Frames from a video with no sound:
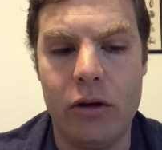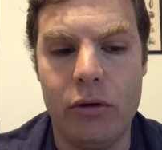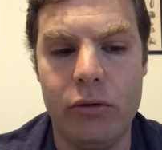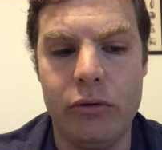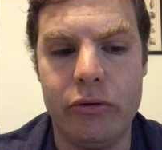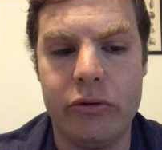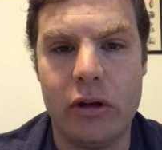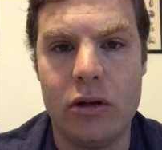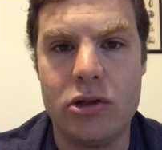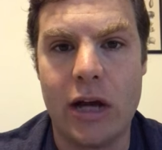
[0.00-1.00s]
whose
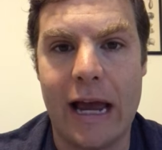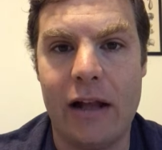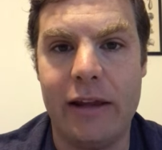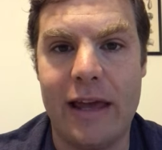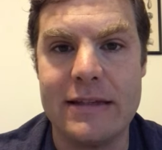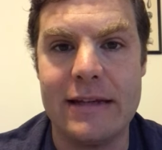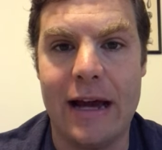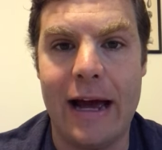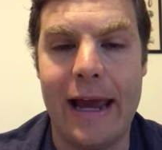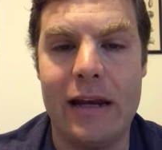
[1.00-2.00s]
child has
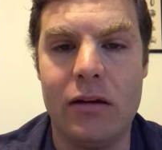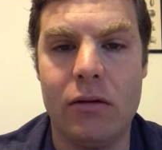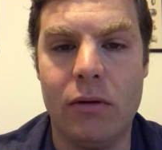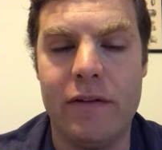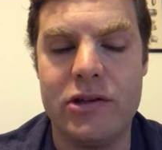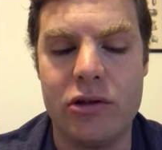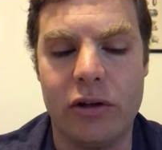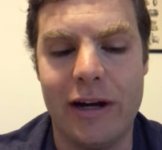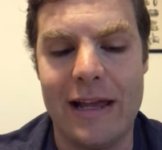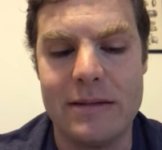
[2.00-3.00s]
died, one of his
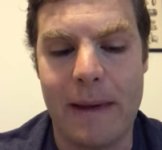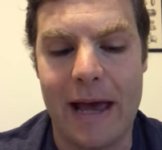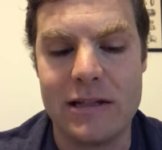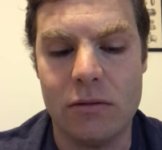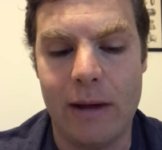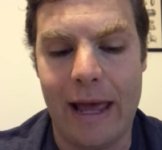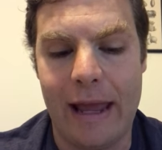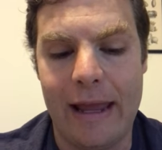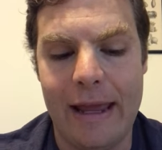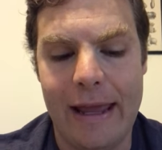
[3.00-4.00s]
children has passed
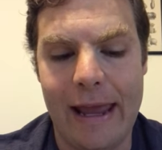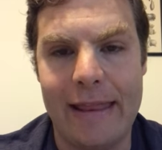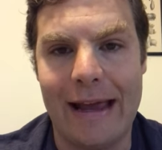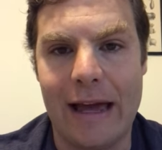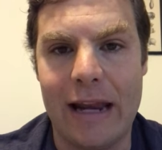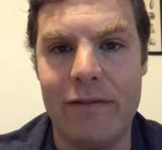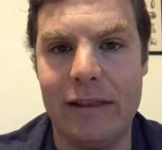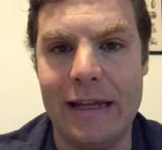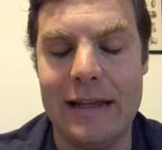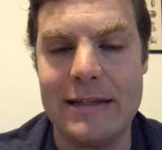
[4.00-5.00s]
away, and that kind of
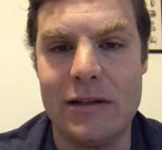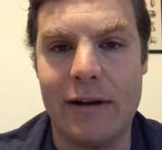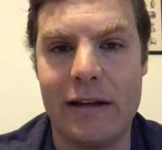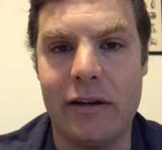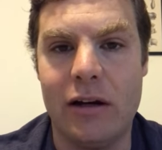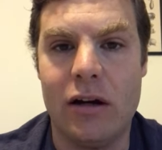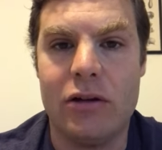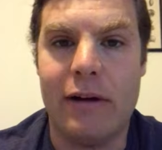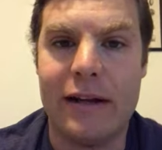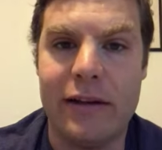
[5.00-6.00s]
leads indirectly or
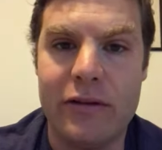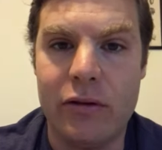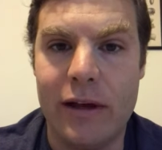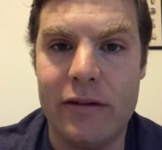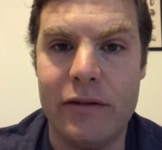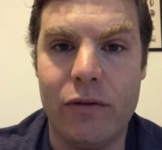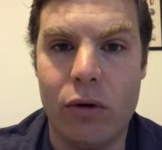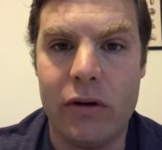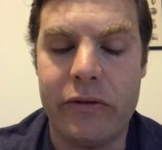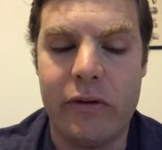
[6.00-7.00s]
directly to his
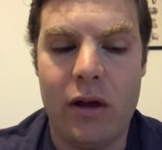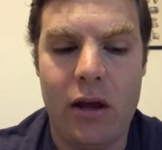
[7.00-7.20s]
divorce.